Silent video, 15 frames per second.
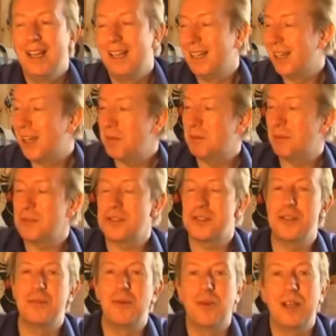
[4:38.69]
Hope it
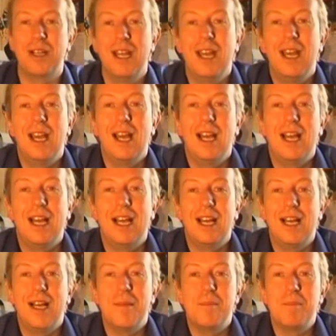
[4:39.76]
wasn't too boring,
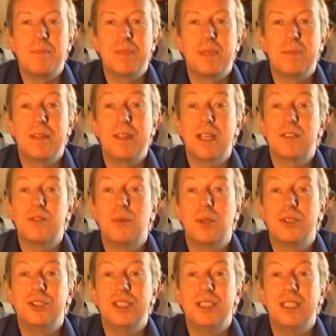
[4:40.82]
but thanks for
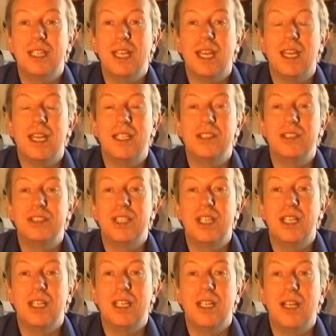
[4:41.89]
watching, and
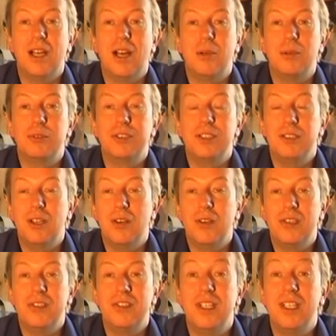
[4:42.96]
I will see you
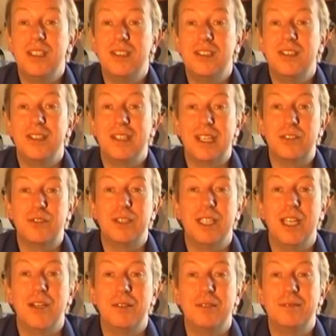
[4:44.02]
guys in the next
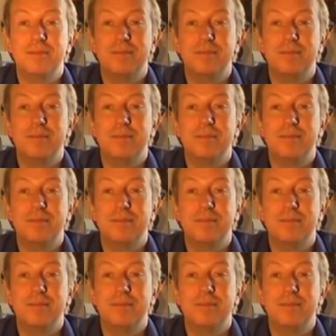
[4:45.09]
video.